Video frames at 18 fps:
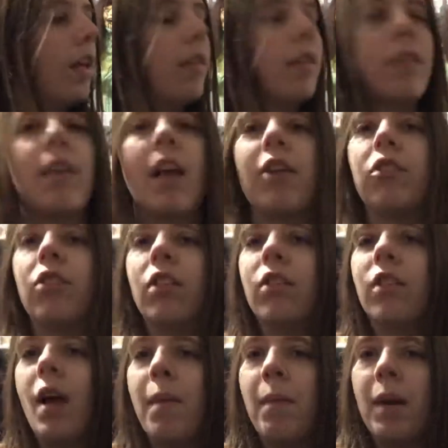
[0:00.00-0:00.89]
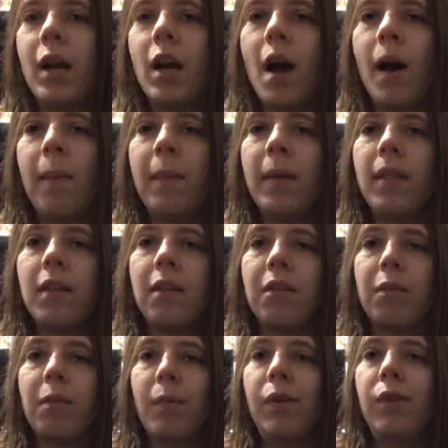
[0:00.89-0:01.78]
This actually is not my copy, this
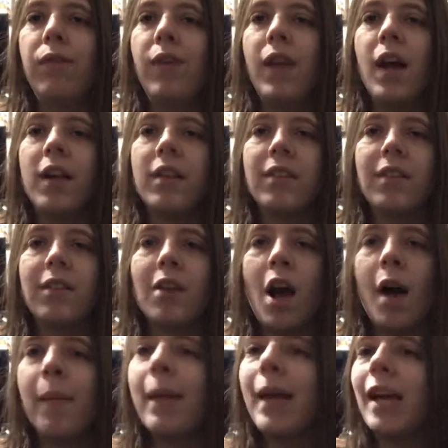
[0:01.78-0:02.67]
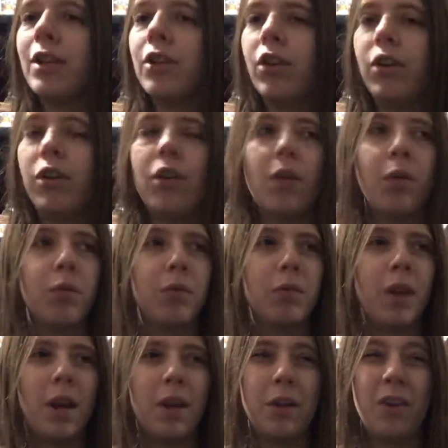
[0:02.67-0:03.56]
is my fiance's copy. I actually don't
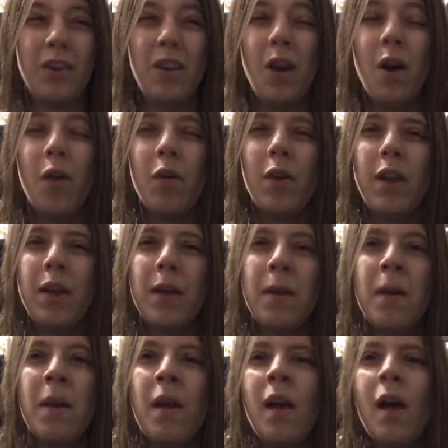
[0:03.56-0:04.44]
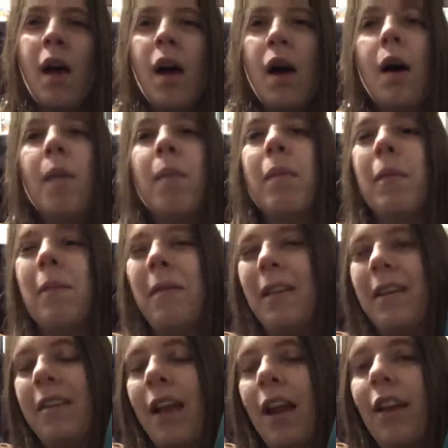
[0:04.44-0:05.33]
technically own it. I
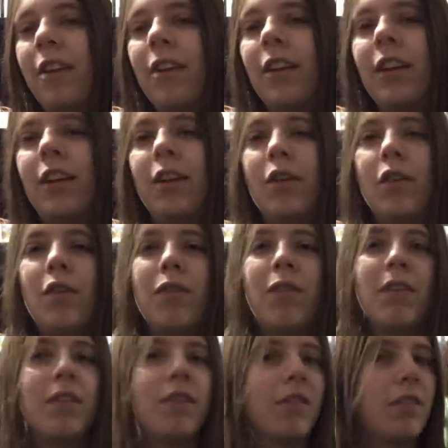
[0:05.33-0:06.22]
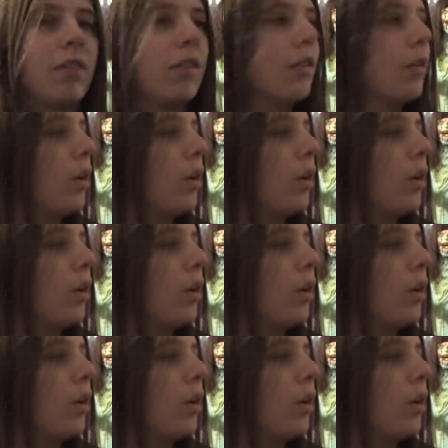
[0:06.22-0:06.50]
mean, technically I do if it's